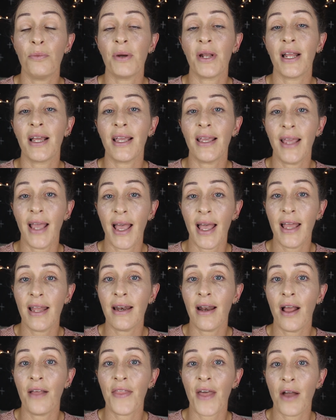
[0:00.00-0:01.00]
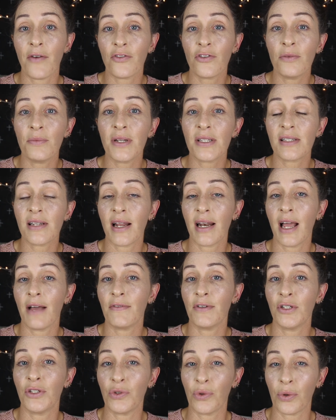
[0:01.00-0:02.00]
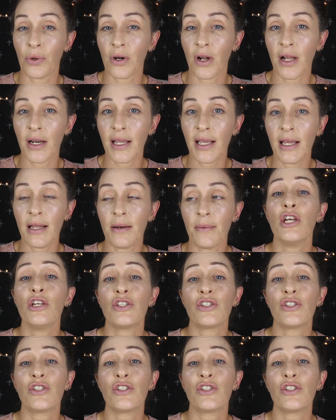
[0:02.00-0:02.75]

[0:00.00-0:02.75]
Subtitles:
But again, that room does not have a door on it.